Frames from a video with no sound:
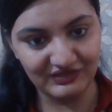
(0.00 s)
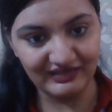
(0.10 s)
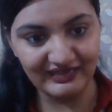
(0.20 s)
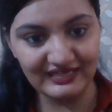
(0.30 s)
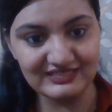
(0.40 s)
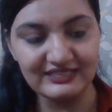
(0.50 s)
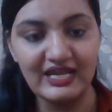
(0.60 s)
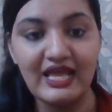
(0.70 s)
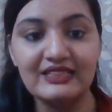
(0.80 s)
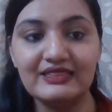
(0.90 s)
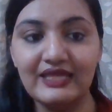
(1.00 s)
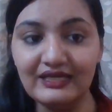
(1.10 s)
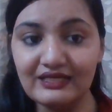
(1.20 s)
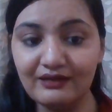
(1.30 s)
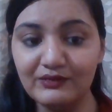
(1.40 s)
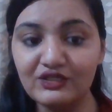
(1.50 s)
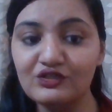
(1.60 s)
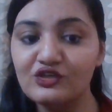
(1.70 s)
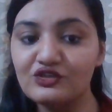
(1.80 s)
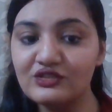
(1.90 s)
Correct? Then coming
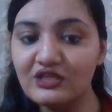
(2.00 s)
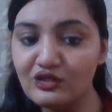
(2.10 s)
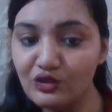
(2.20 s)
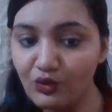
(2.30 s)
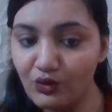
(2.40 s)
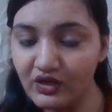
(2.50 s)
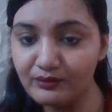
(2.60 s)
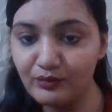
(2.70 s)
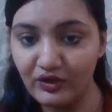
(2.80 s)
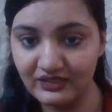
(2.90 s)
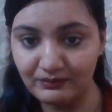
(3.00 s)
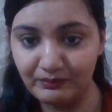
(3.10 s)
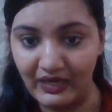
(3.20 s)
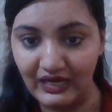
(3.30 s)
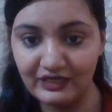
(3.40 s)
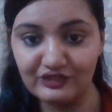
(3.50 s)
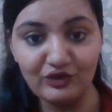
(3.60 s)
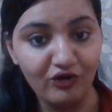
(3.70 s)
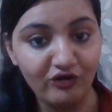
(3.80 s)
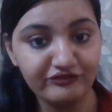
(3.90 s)
to the lower body part
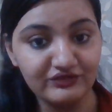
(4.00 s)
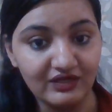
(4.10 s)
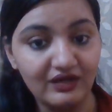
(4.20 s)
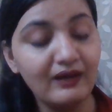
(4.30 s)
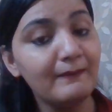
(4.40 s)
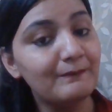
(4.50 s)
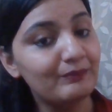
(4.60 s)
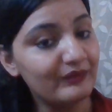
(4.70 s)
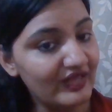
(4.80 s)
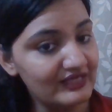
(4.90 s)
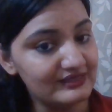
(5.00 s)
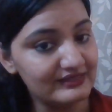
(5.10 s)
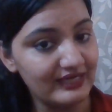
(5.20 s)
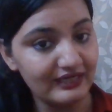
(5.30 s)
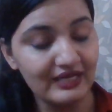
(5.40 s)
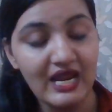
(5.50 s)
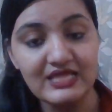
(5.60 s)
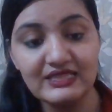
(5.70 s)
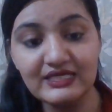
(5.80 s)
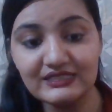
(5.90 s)
of the insect.
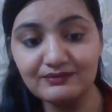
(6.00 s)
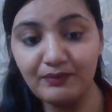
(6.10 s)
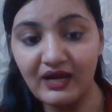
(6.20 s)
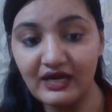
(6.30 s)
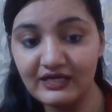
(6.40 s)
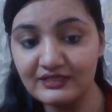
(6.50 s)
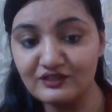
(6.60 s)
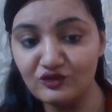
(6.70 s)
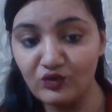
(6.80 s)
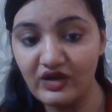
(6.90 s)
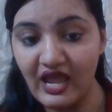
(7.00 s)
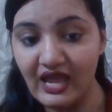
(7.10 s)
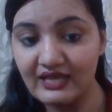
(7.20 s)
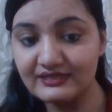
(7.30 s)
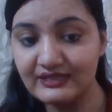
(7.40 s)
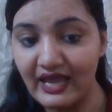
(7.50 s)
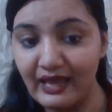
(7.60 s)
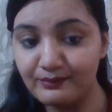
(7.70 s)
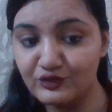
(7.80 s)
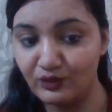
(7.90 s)
This part is known as
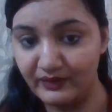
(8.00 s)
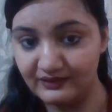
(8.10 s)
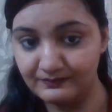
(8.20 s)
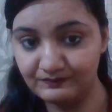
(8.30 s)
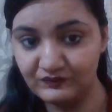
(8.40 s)
abdomen.